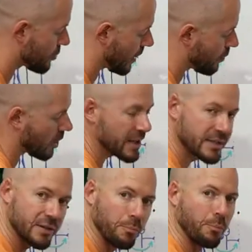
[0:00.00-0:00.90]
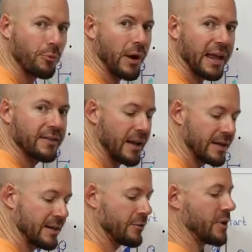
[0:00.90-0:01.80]
we want it to break
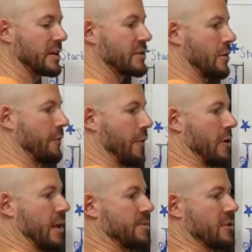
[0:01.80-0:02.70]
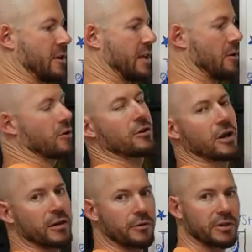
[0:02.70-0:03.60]
90 degrees. So if your hips are here, you're
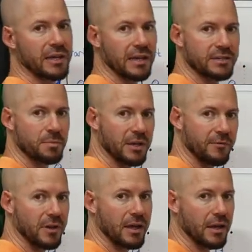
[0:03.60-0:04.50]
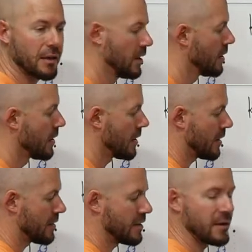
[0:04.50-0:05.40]
not going to get as big of a kick
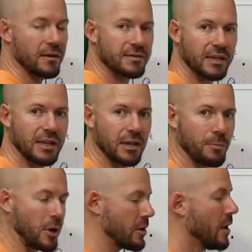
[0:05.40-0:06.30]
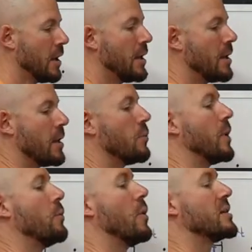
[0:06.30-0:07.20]
in the Z-kick part.
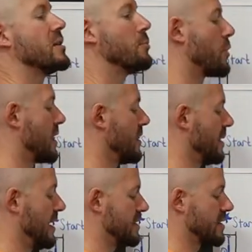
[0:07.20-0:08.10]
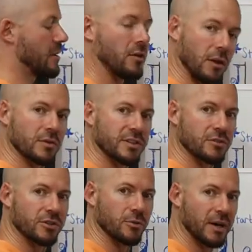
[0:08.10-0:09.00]
We want to bring the knees closer
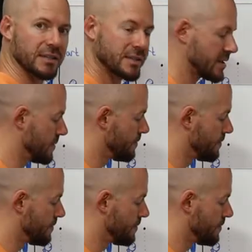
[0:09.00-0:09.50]
to us,